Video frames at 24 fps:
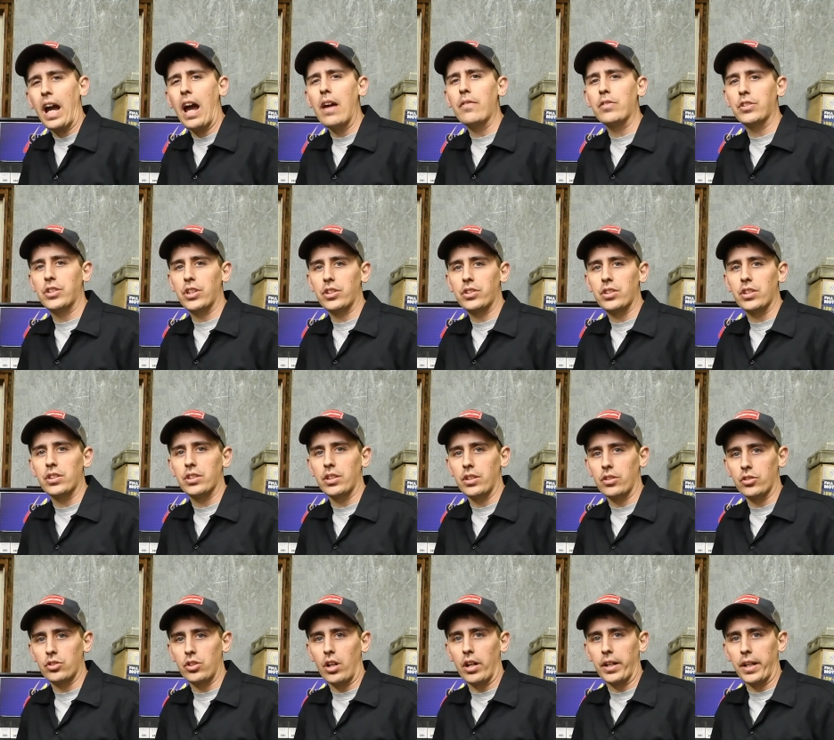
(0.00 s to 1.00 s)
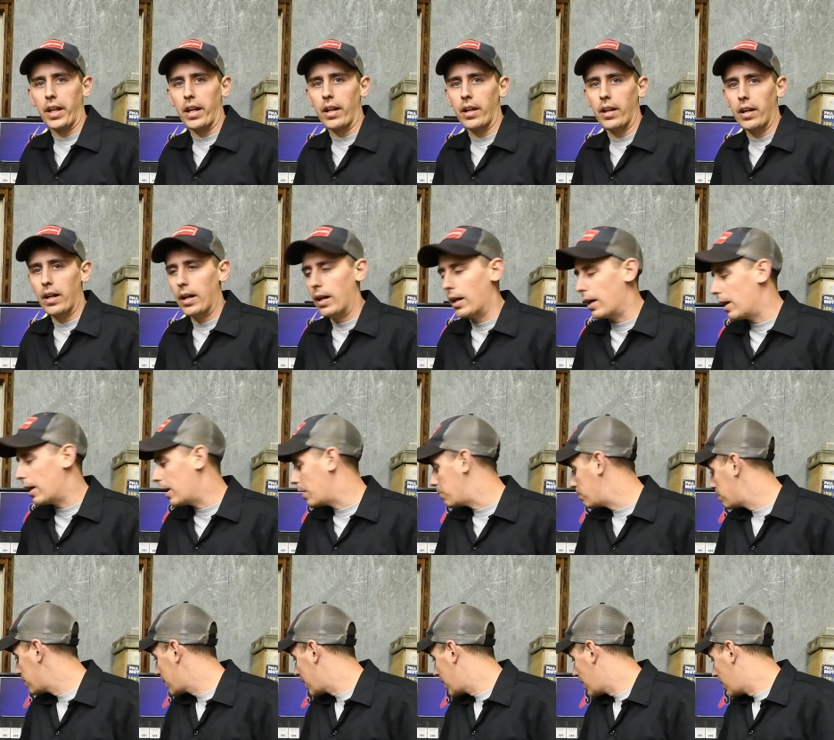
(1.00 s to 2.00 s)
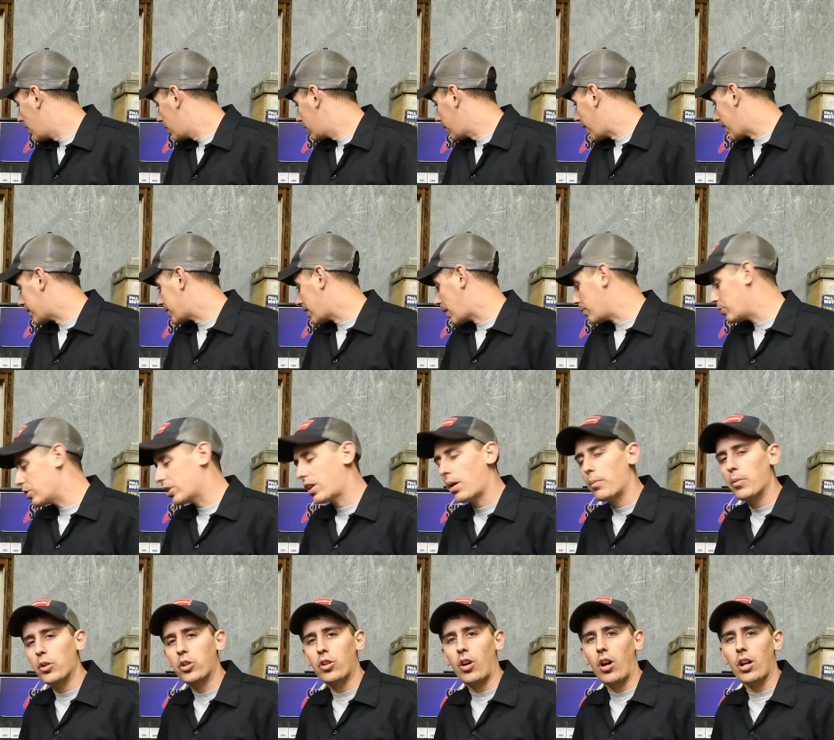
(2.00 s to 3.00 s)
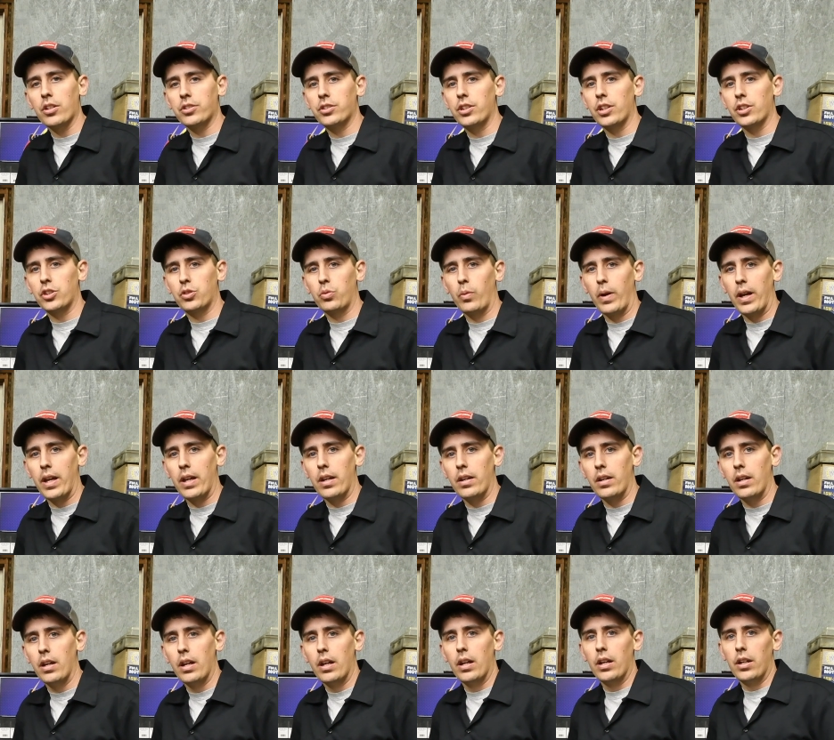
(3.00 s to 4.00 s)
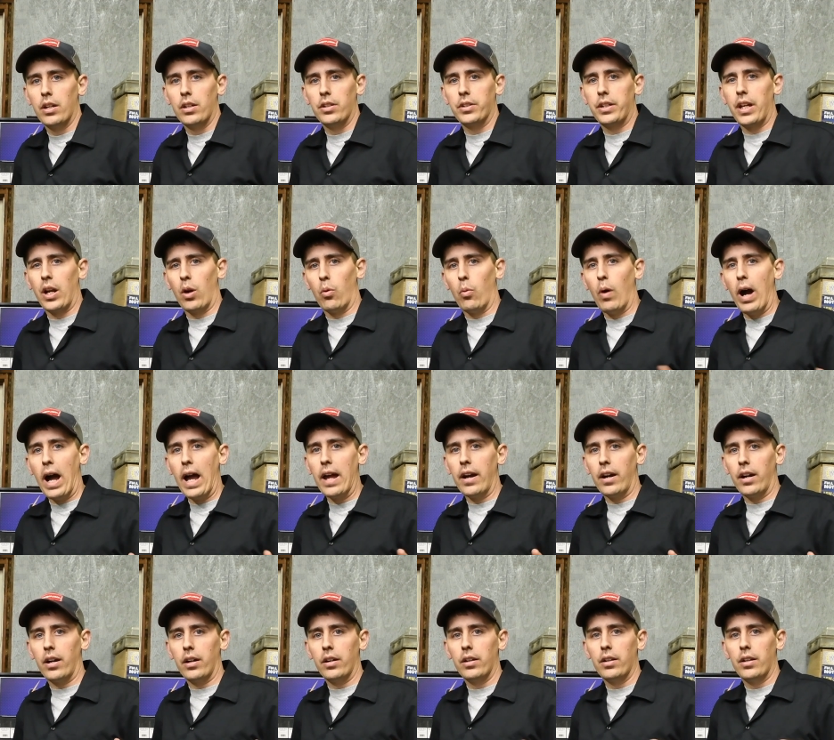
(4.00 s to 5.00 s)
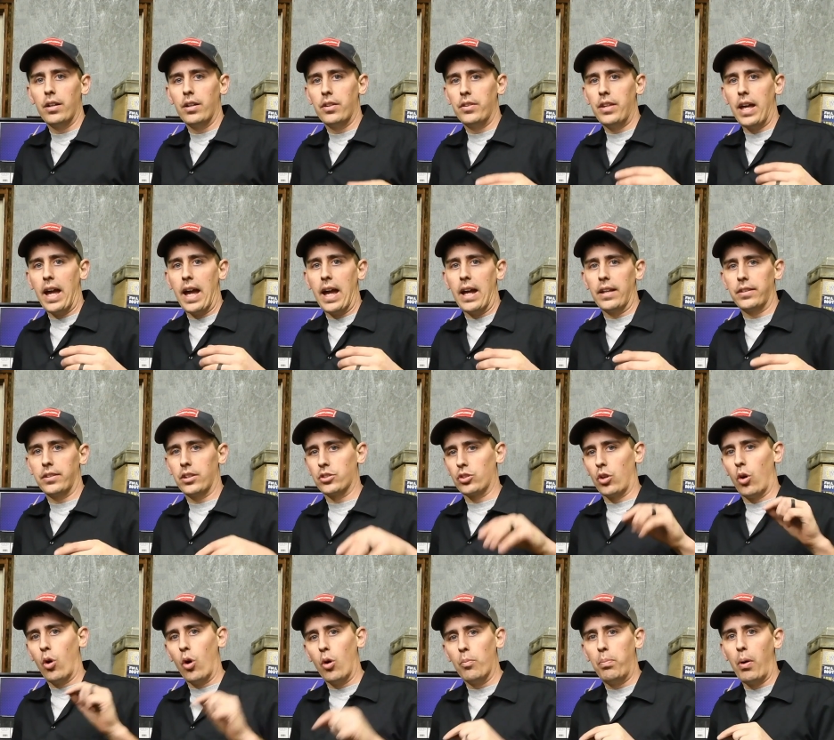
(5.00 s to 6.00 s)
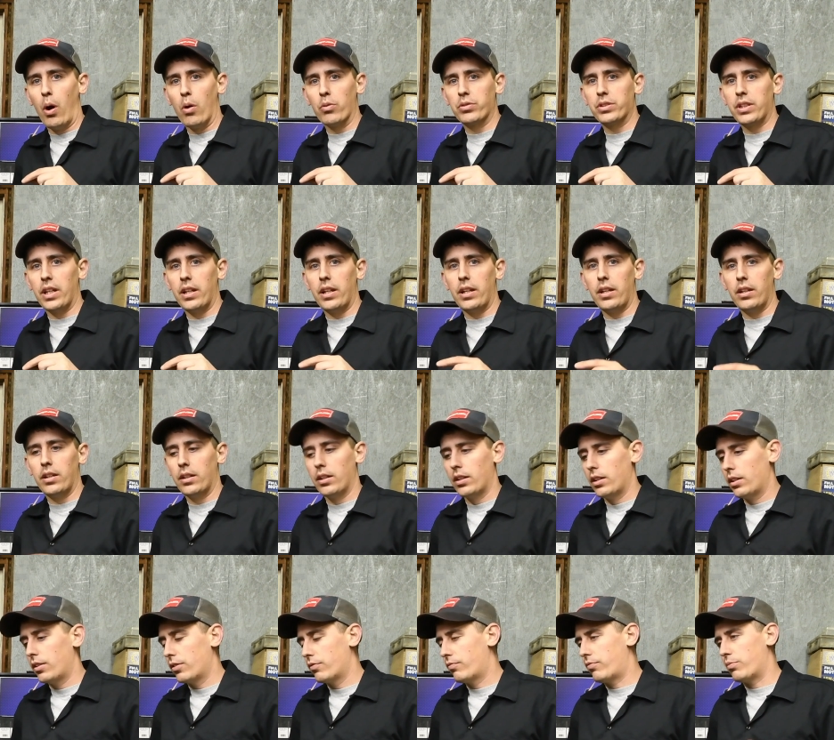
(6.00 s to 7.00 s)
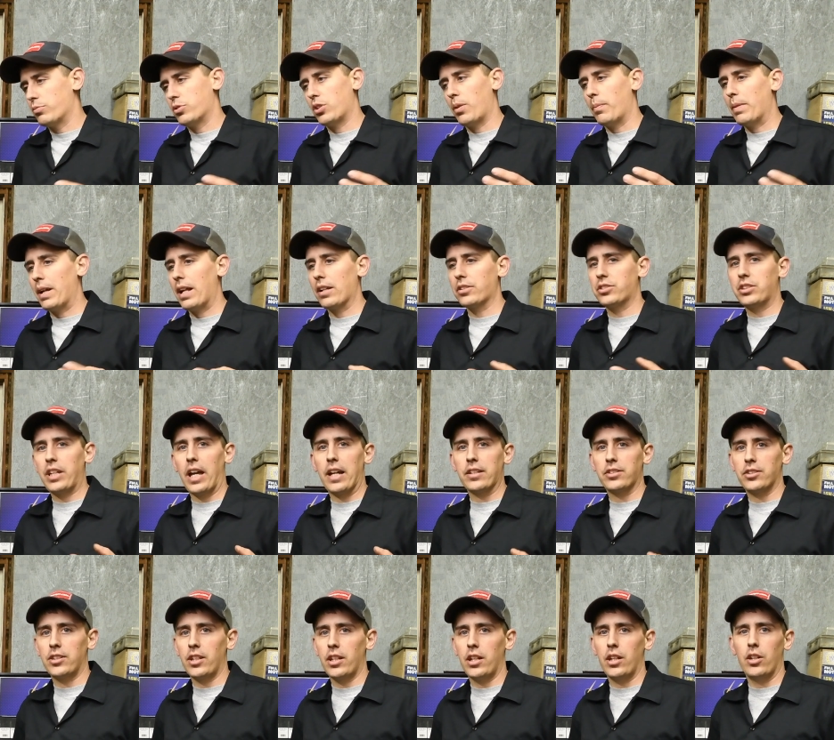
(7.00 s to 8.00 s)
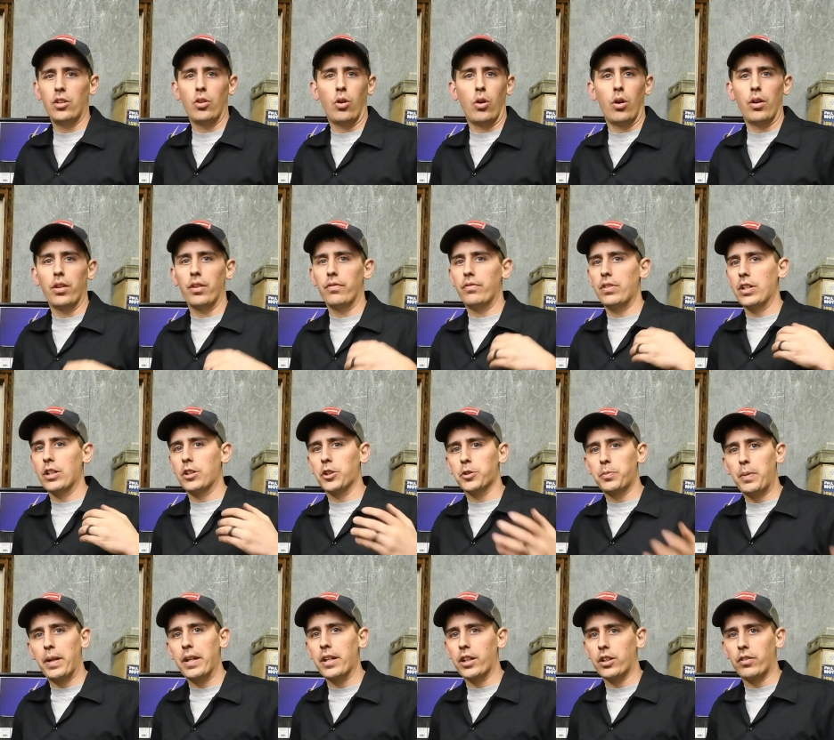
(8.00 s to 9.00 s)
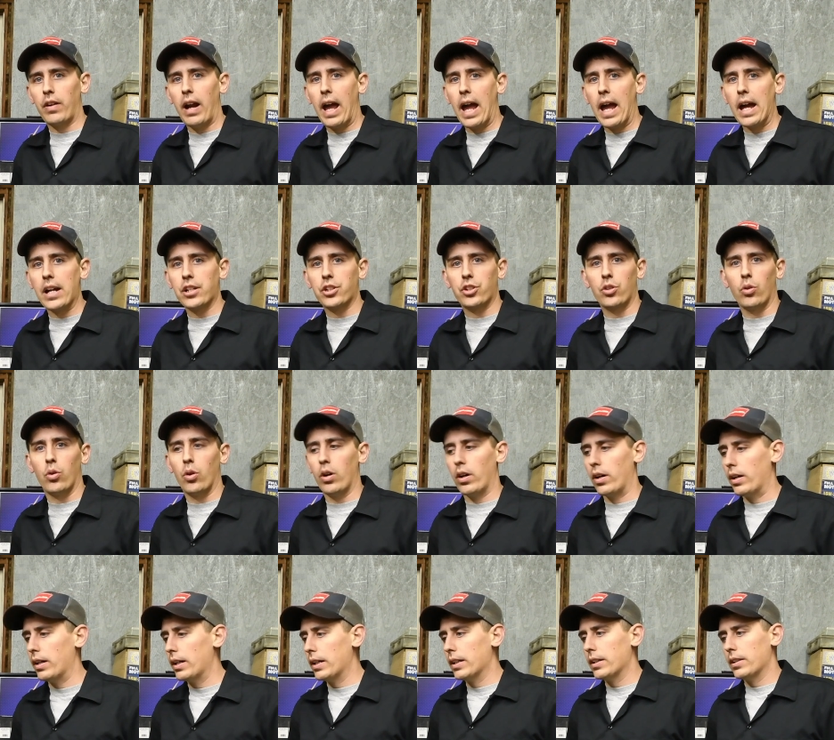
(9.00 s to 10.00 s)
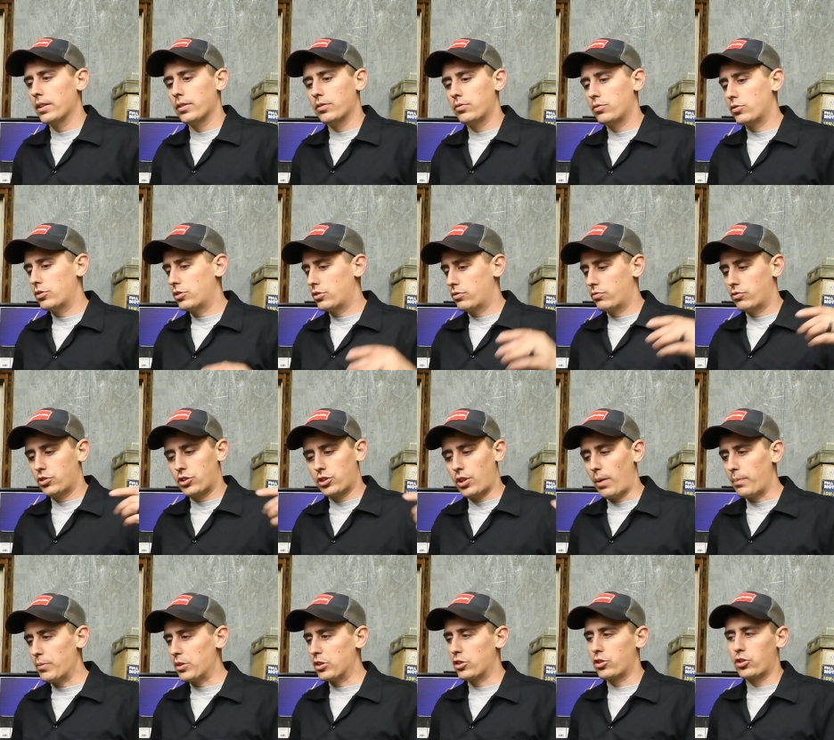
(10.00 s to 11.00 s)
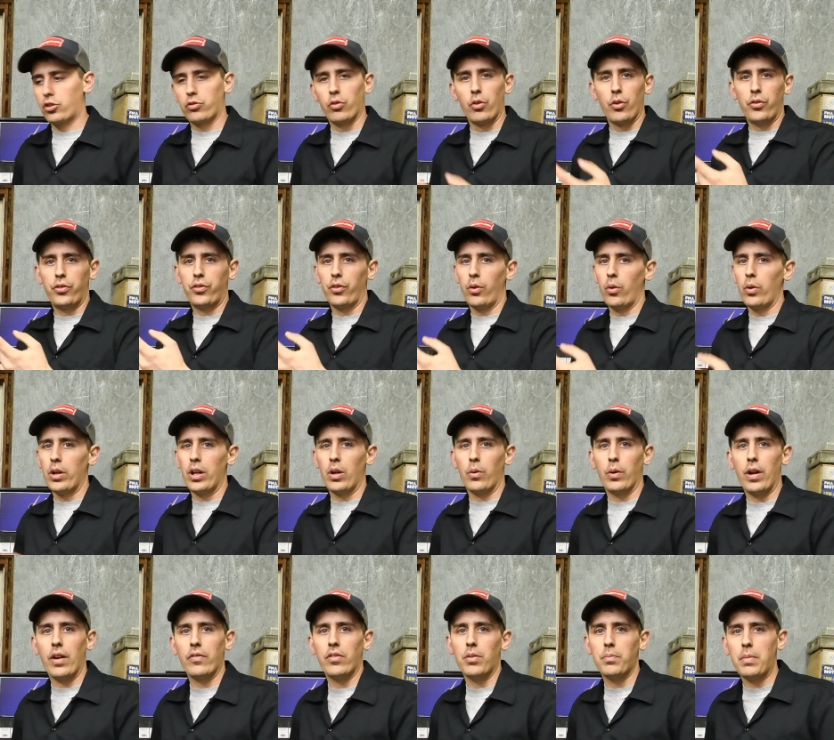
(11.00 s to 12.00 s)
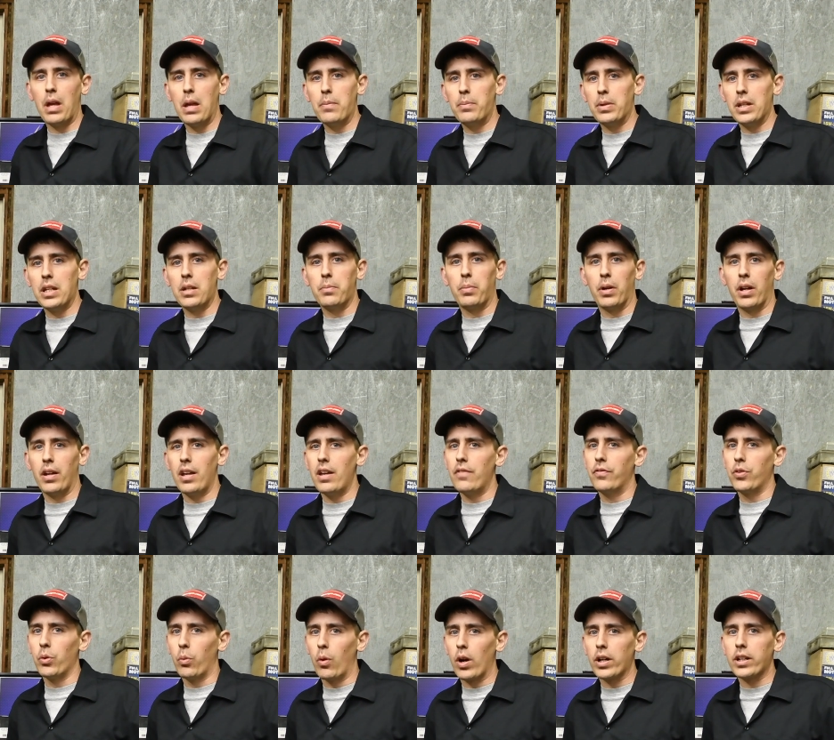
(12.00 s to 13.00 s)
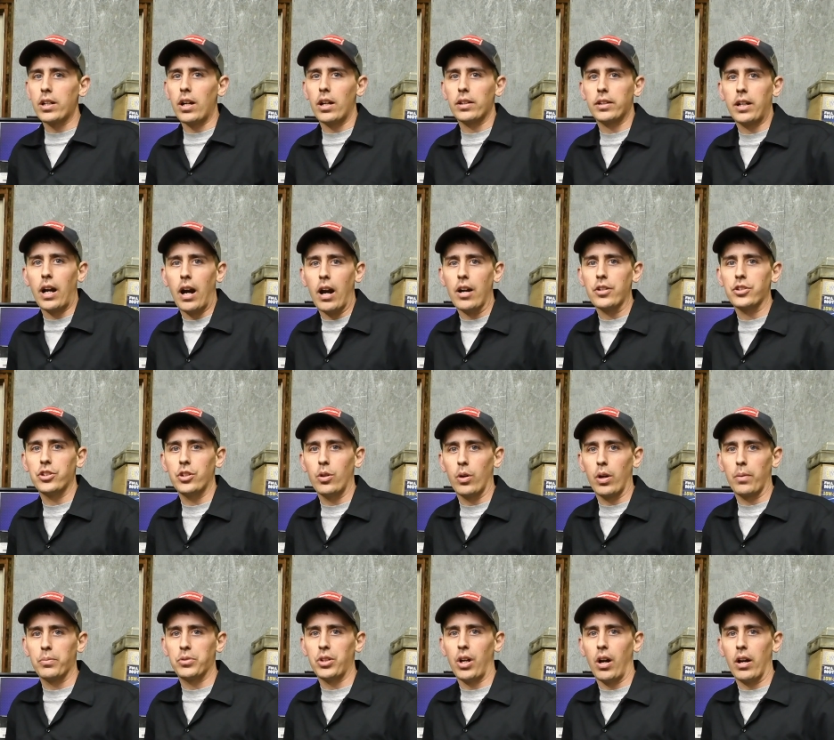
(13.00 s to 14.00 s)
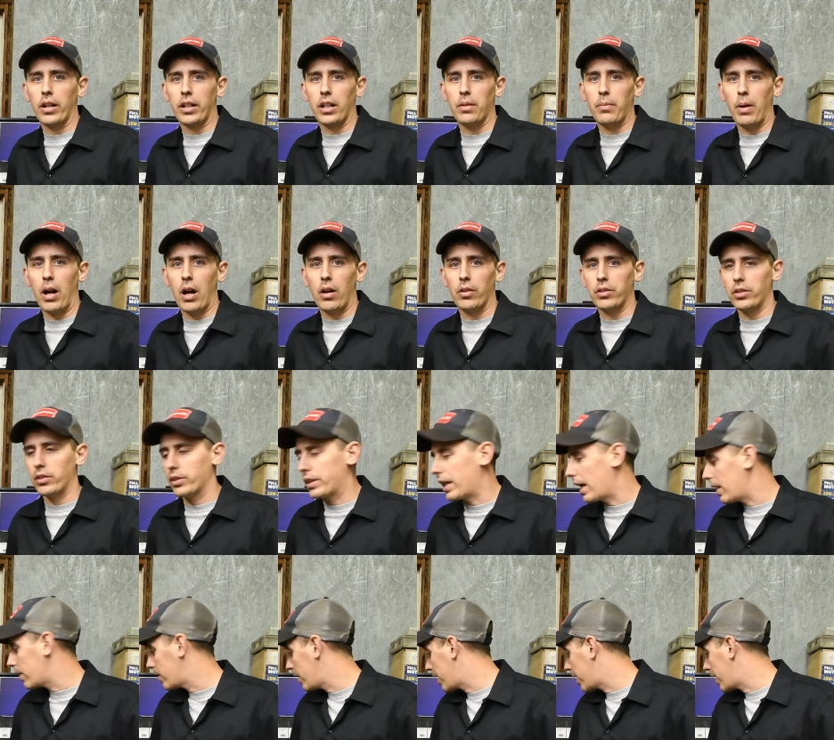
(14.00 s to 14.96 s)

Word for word: high resistance in a circuit. Um, a lot of times you come across this when you get a wire that there's a hole poked in it from someone else testing, or the vehicle's been in a crash, or someone screwed through it, or whatever it may be. But if you work on cars, you know what I'm talking about. You'll get